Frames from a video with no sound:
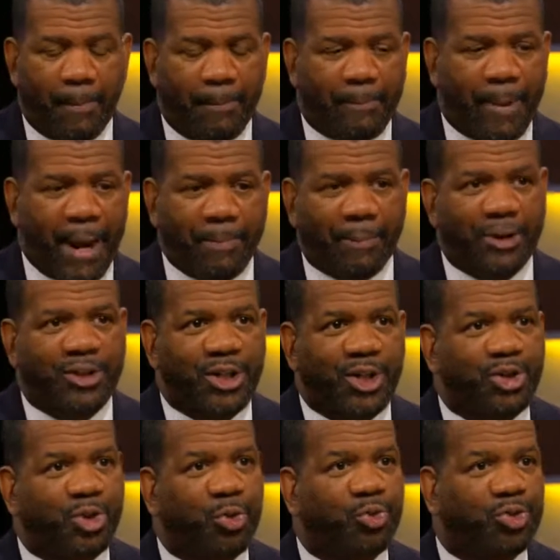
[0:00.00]
paper
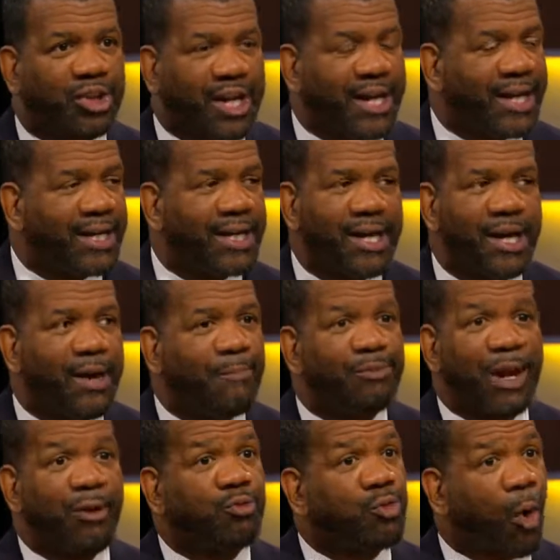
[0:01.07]
tissue thin.
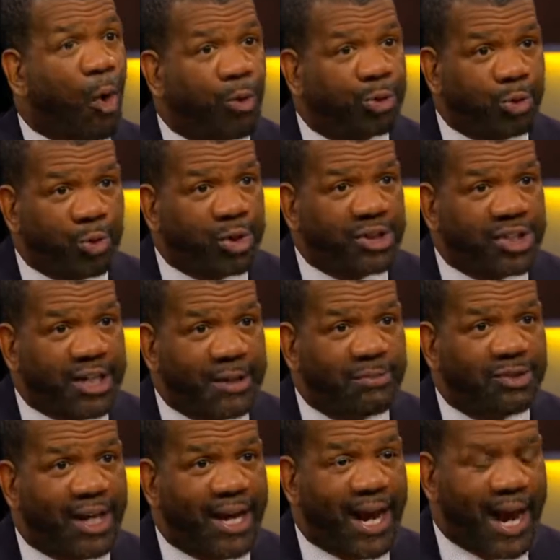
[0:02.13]
They rolled through the teams
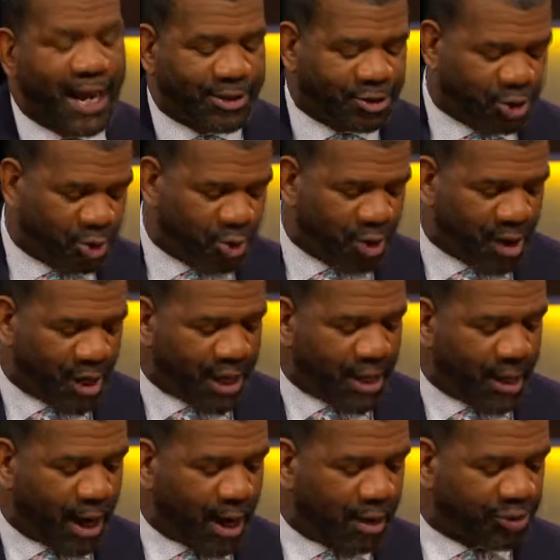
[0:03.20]
they had to.
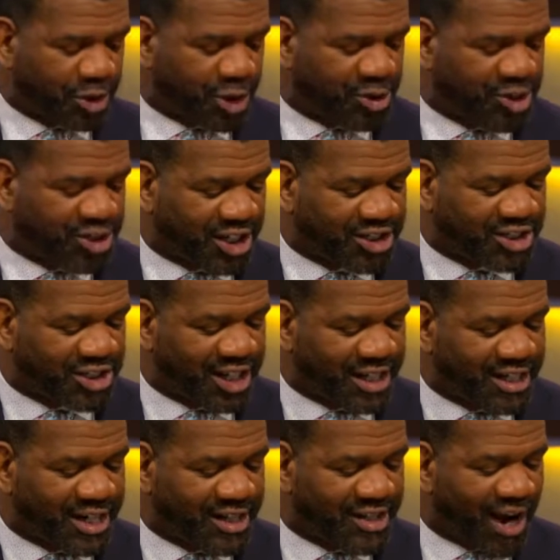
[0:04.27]
They're
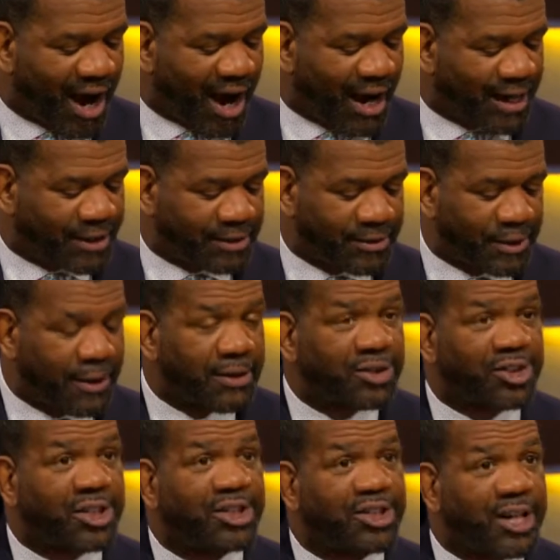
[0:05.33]
16-9
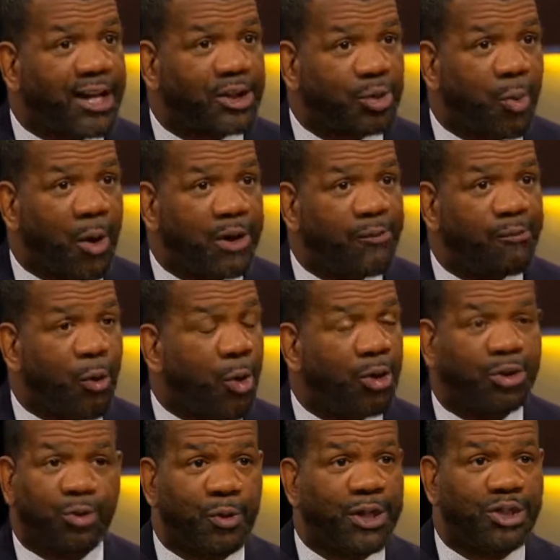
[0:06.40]
since that
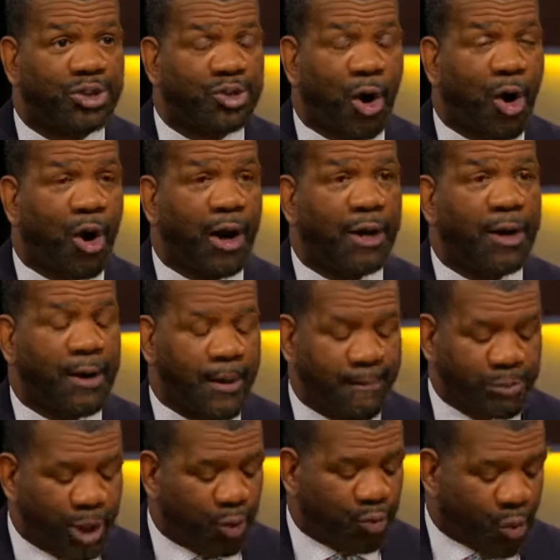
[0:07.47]
24-3 start.
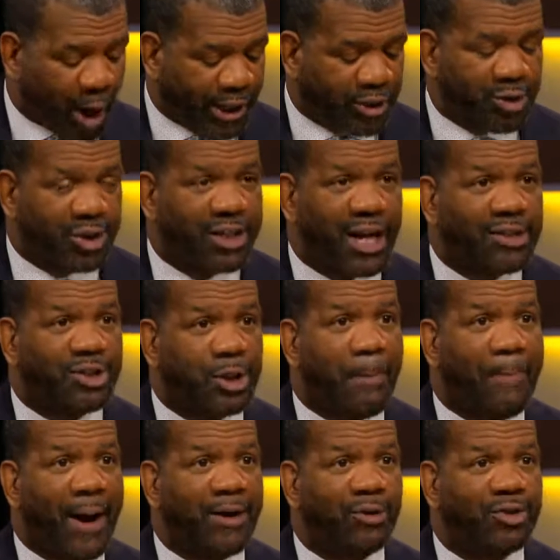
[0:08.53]
Their record against the
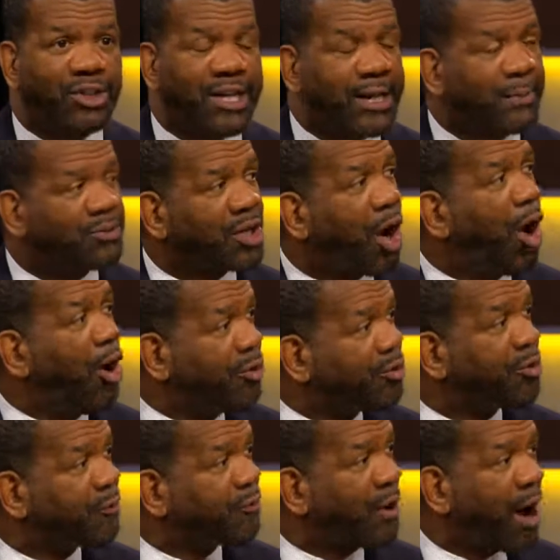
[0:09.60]
better teams,
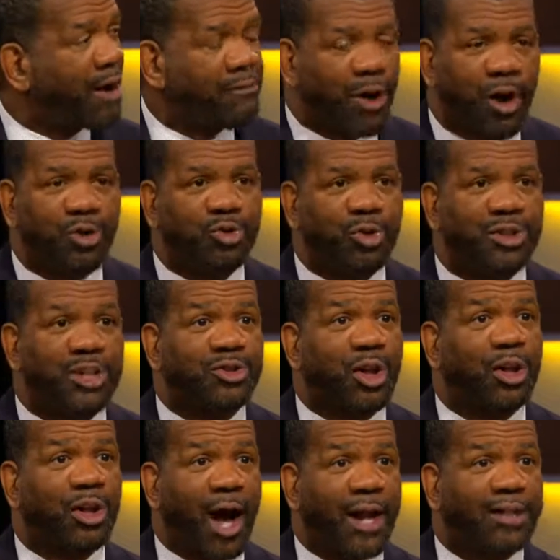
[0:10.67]
under 500. There's a
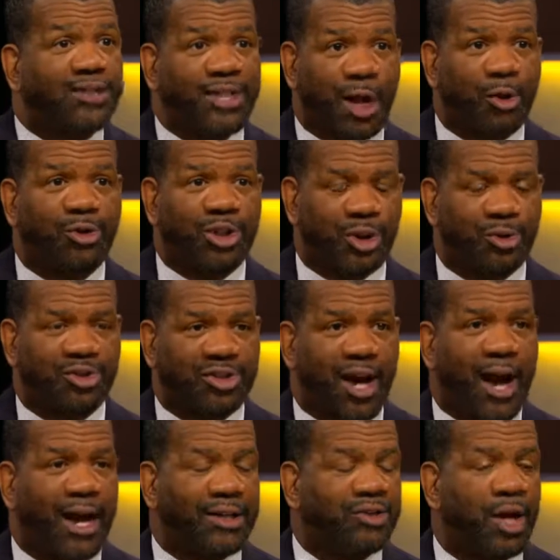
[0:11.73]
lot of telltale
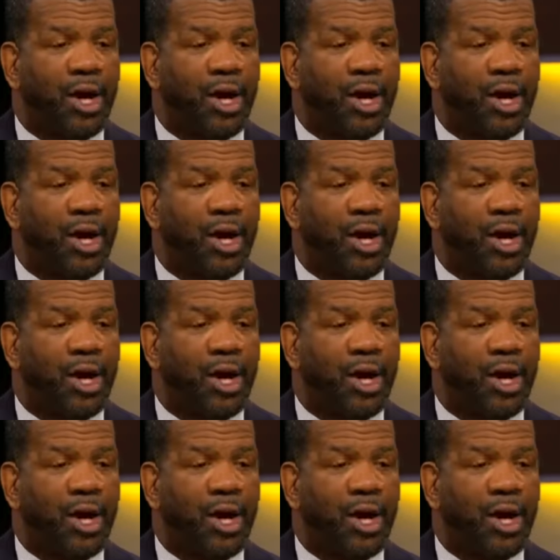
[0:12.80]
signs.